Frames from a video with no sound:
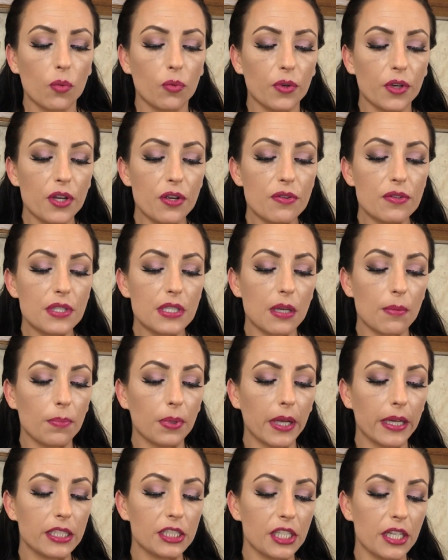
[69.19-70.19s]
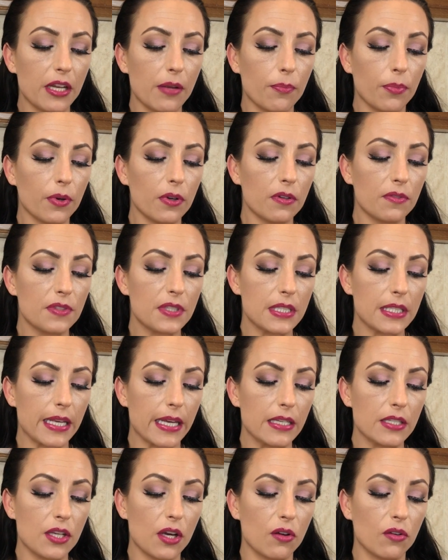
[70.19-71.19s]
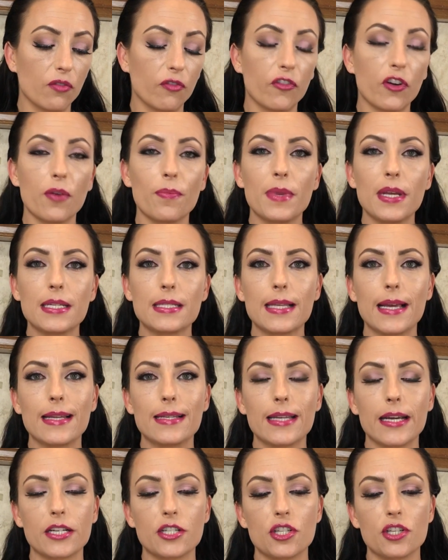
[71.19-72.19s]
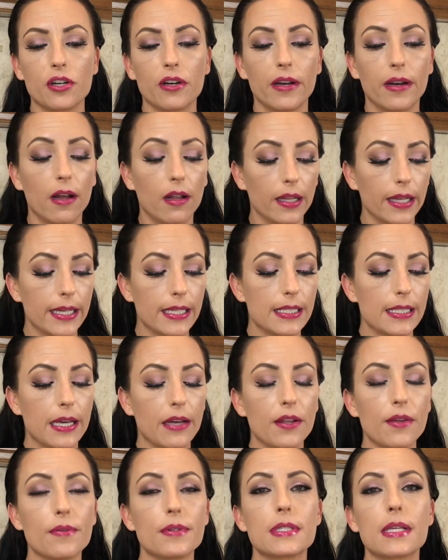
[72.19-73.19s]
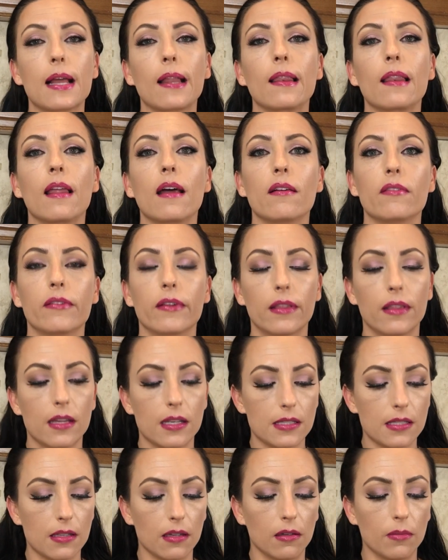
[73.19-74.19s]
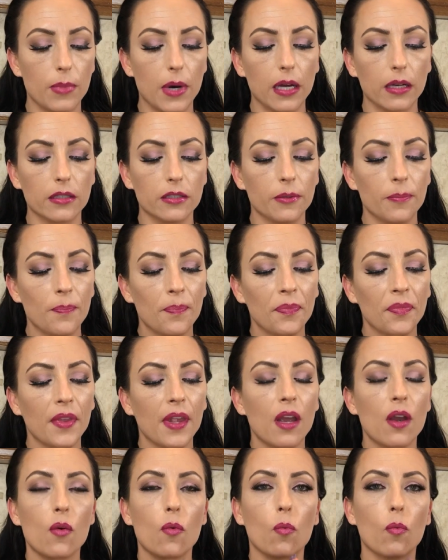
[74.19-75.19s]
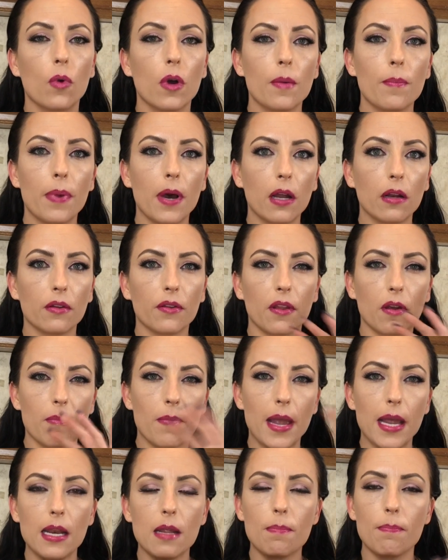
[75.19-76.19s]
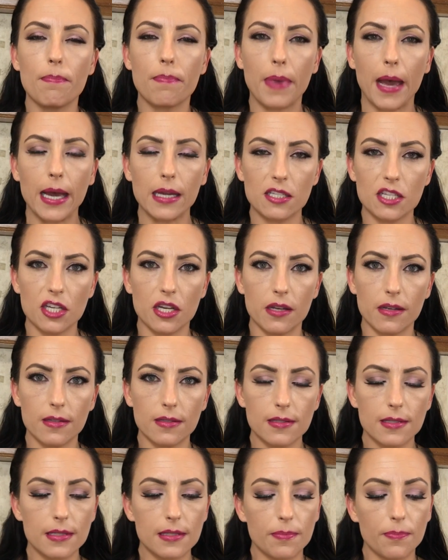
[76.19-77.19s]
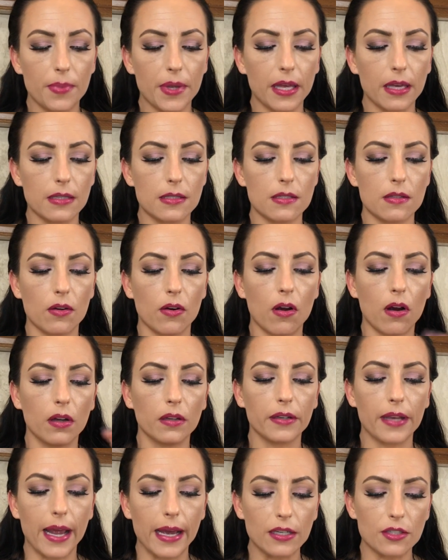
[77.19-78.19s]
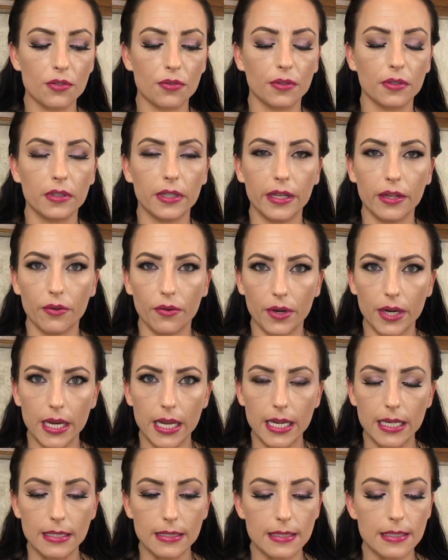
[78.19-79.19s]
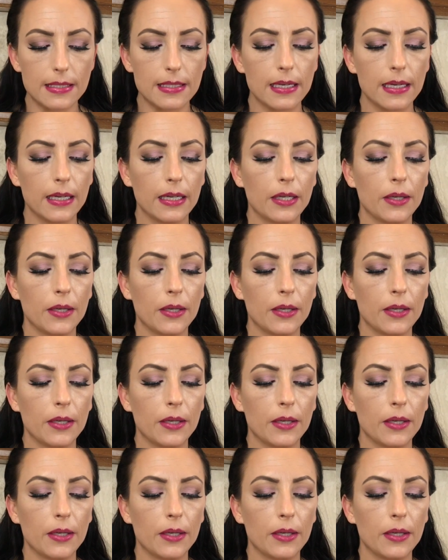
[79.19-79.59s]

Renews complexion, improves skin tone, firmness, and texture. And all I can tell you is I love this little bottle. One bottle, they're made in batches because they're all natural ingredients.